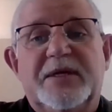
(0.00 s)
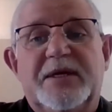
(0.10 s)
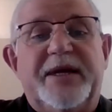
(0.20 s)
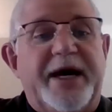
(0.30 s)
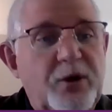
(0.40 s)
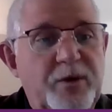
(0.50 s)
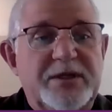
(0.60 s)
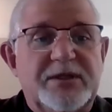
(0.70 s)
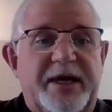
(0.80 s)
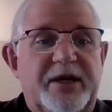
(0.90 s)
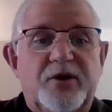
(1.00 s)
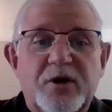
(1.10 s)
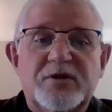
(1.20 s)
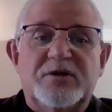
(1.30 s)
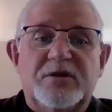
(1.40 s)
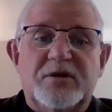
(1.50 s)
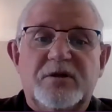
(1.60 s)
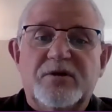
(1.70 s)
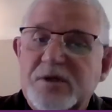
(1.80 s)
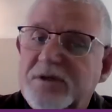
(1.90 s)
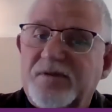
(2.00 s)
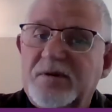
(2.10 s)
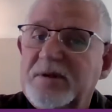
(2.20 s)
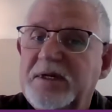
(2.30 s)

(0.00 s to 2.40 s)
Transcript: inadequate, and not useful